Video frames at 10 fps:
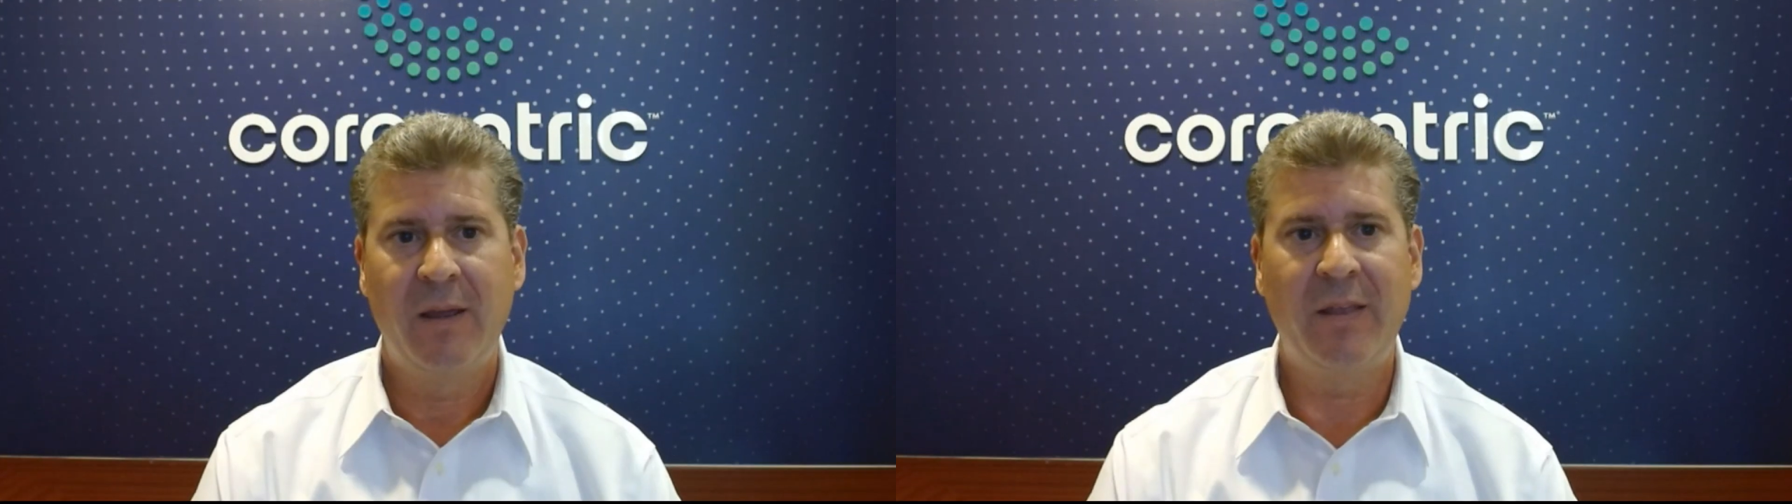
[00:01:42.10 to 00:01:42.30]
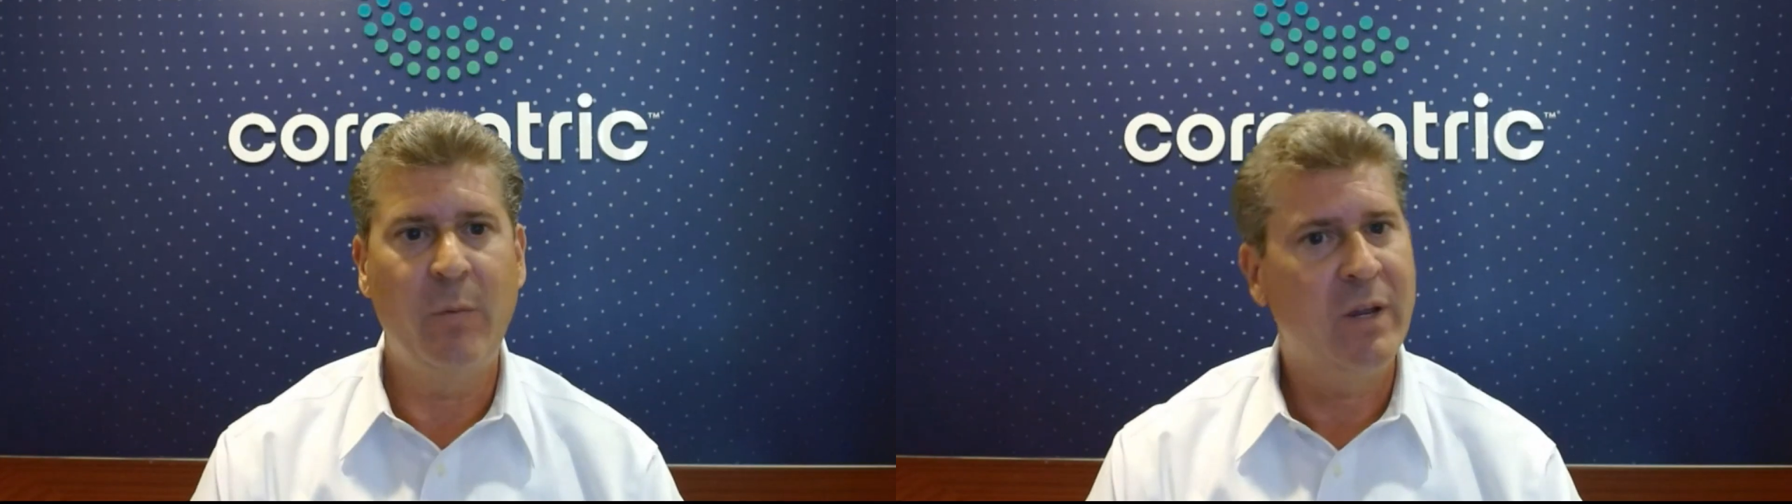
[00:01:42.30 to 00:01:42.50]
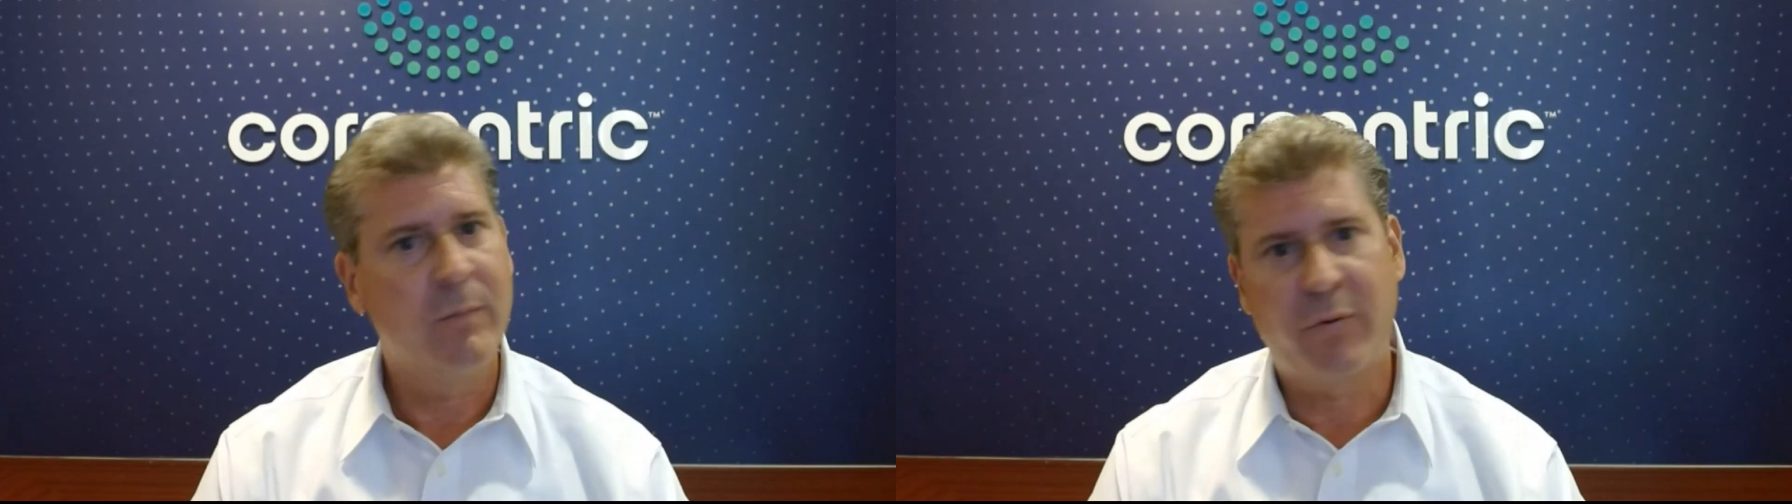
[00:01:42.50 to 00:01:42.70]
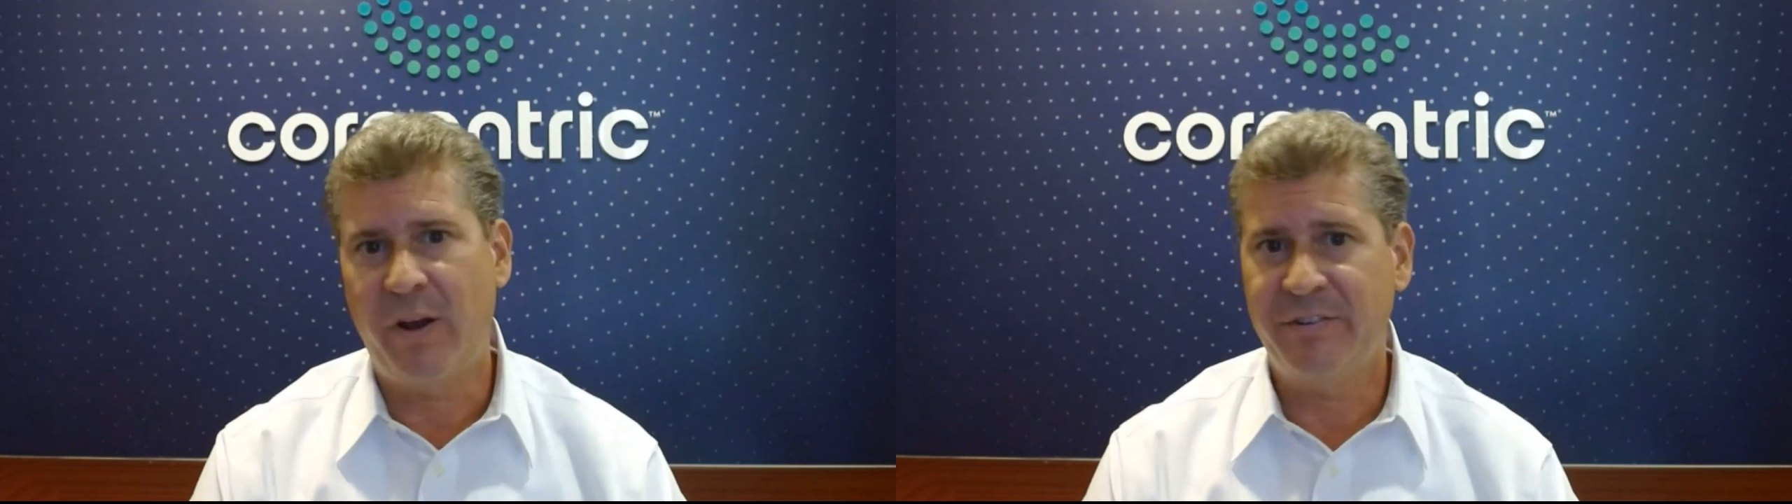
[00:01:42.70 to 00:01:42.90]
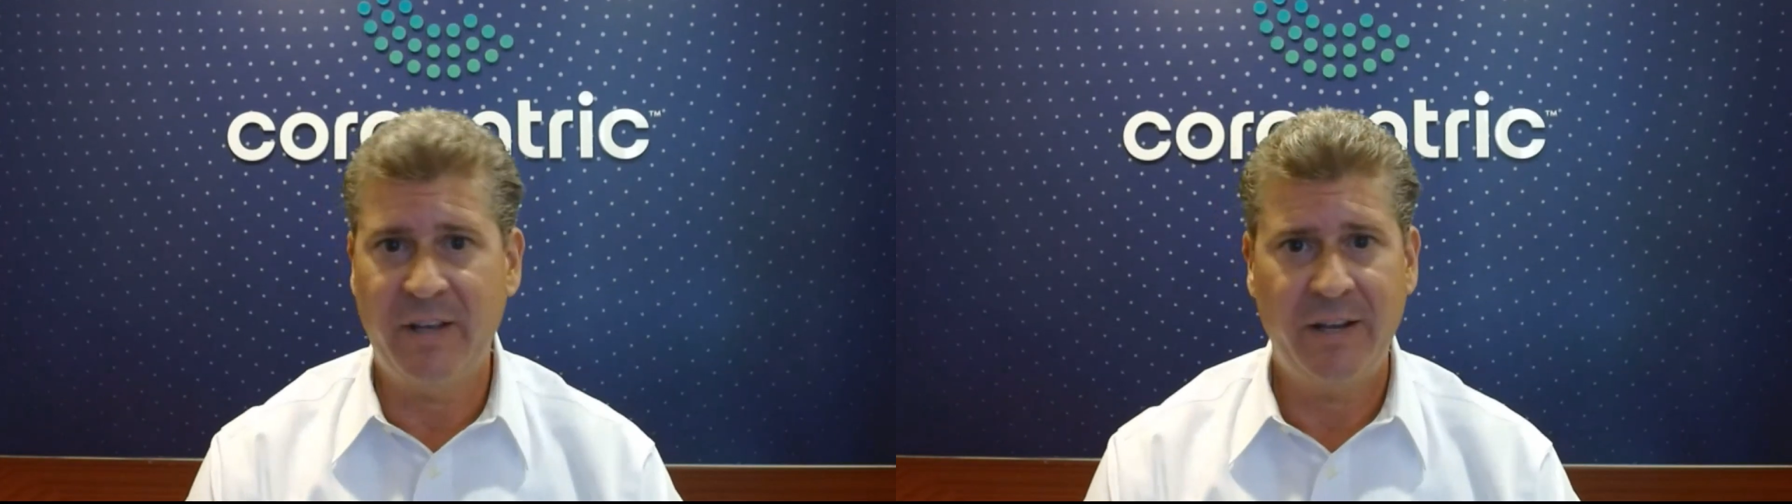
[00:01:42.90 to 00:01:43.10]
Then we can
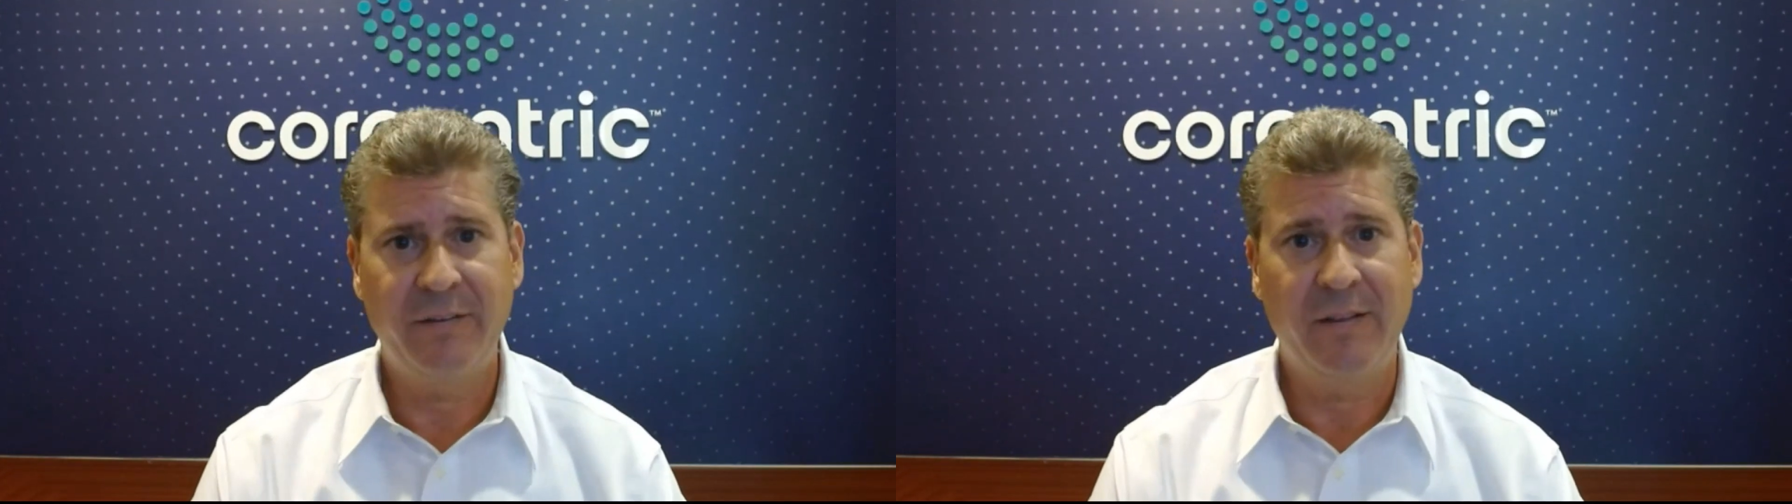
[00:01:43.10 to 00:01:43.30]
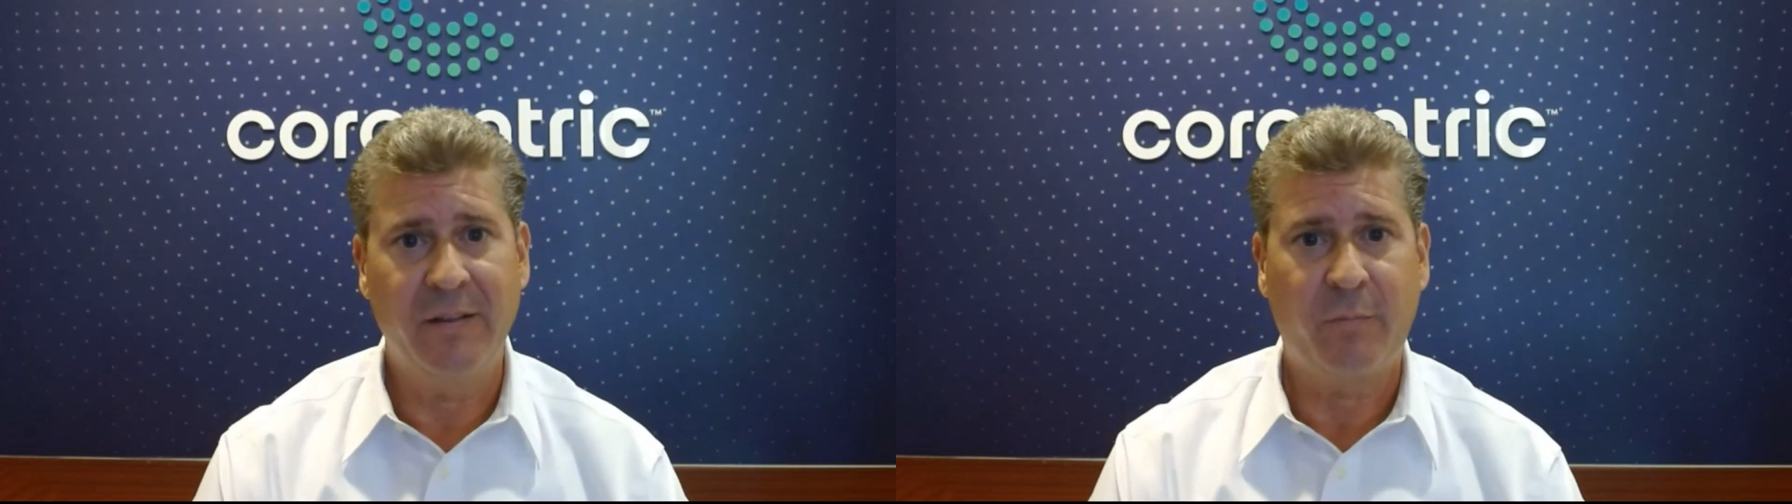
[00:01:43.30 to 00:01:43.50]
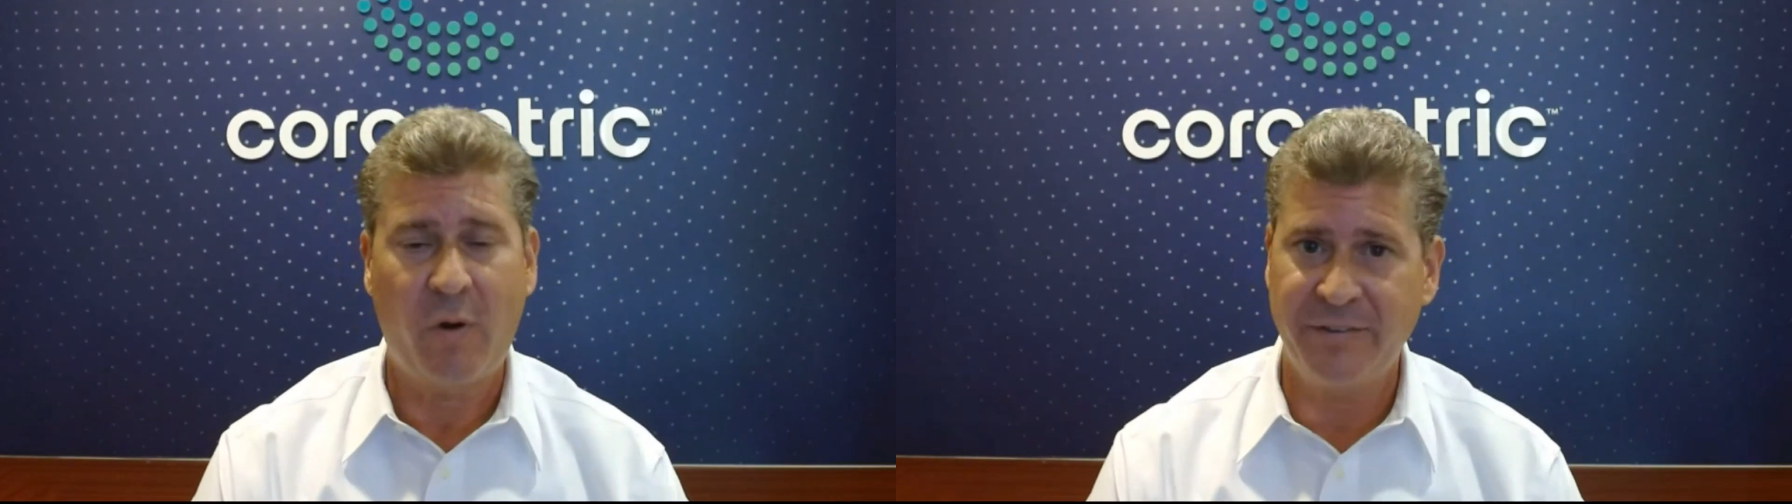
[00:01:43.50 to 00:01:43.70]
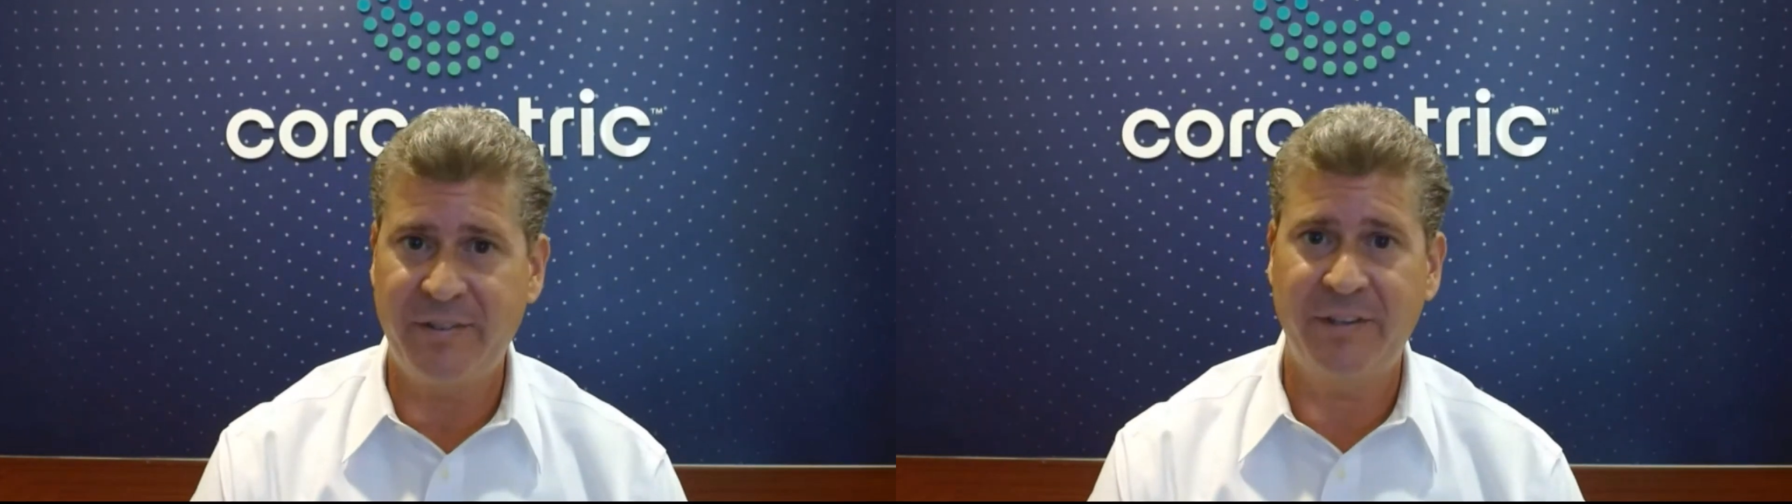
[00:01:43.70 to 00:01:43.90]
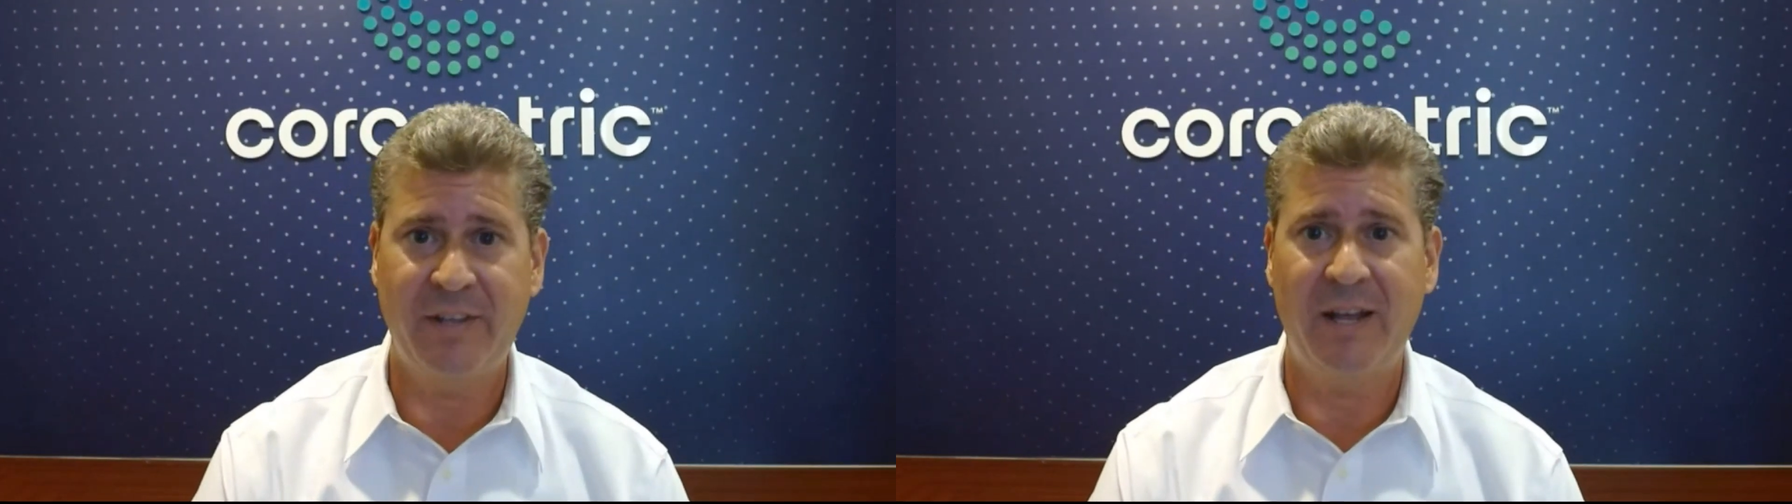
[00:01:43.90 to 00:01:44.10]
process